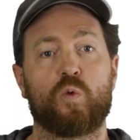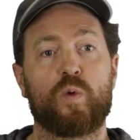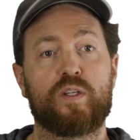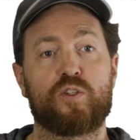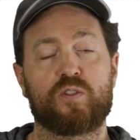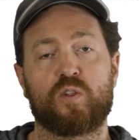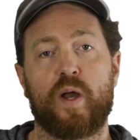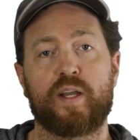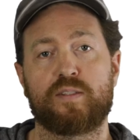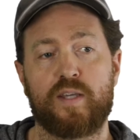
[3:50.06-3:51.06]
we just
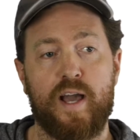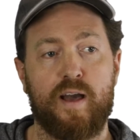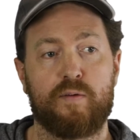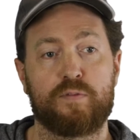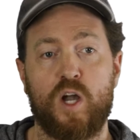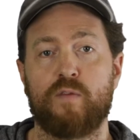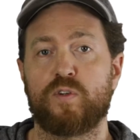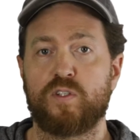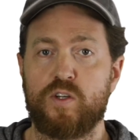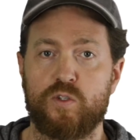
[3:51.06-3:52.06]
like to have
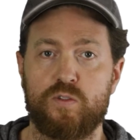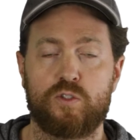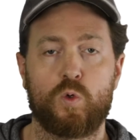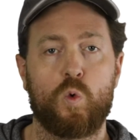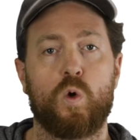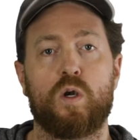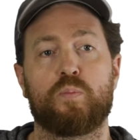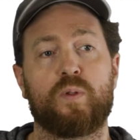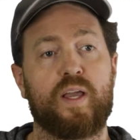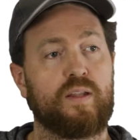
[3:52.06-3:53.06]
conversations or
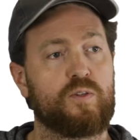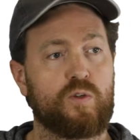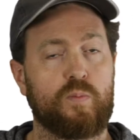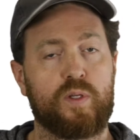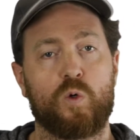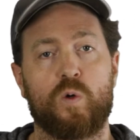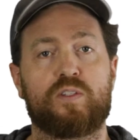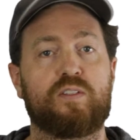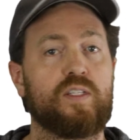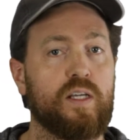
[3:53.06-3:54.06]
play an instrument or
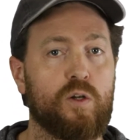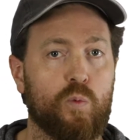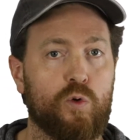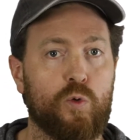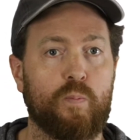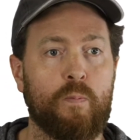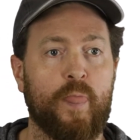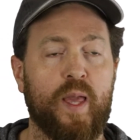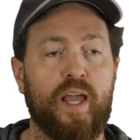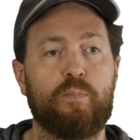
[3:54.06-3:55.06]
sing in a room
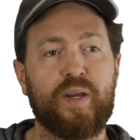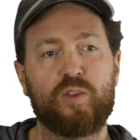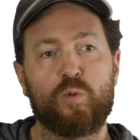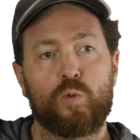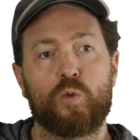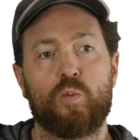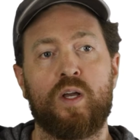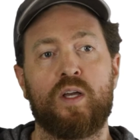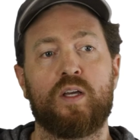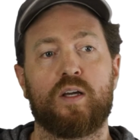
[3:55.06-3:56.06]
and pick the
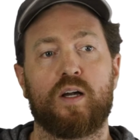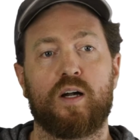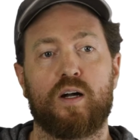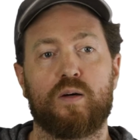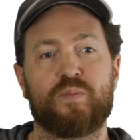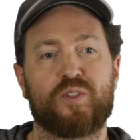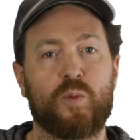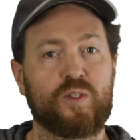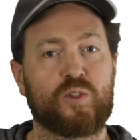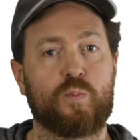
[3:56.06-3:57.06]
room
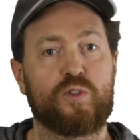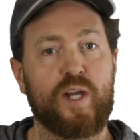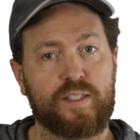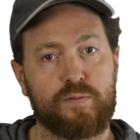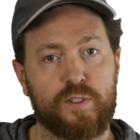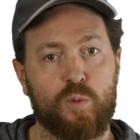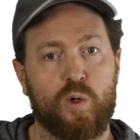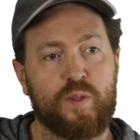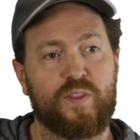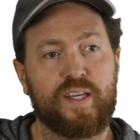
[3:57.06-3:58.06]
somewhat subjectively where
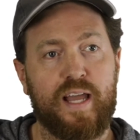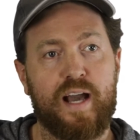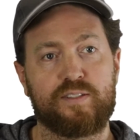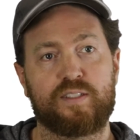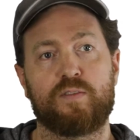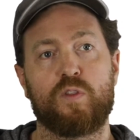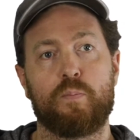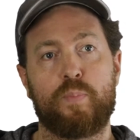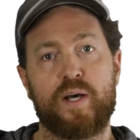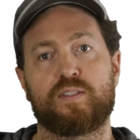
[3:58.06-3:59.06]
we think it has kind of
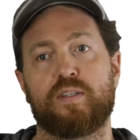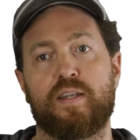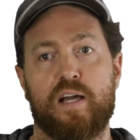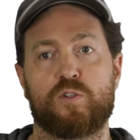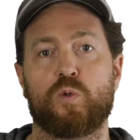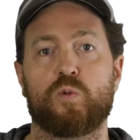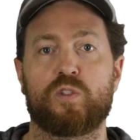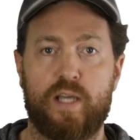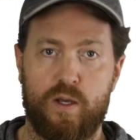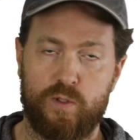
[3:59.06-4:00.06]
the best natural
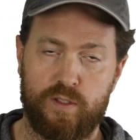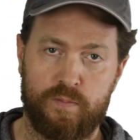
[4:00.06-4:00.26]
sound.